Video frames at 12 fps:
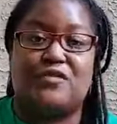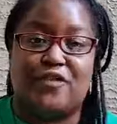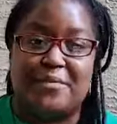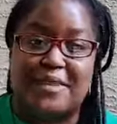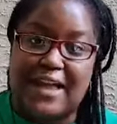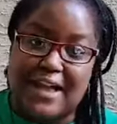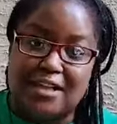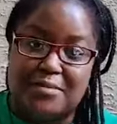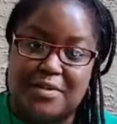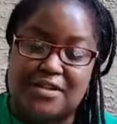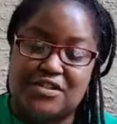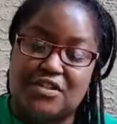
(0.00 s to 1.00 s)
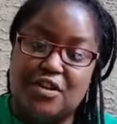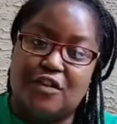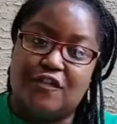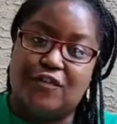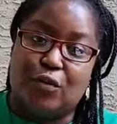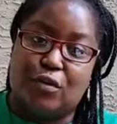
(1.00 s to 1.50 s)
from the elements
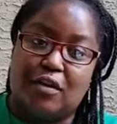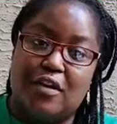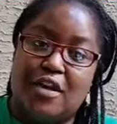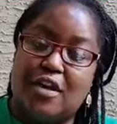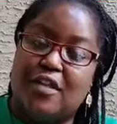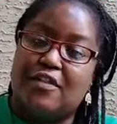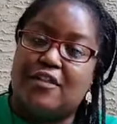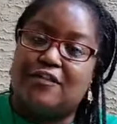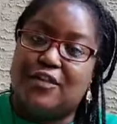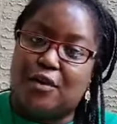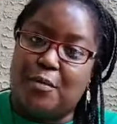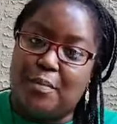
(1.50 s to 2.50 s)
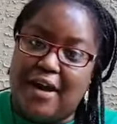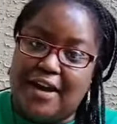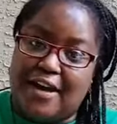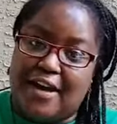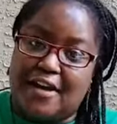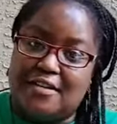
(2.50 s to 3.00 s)
for the
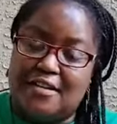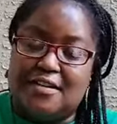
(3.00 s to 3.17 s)
photobiont.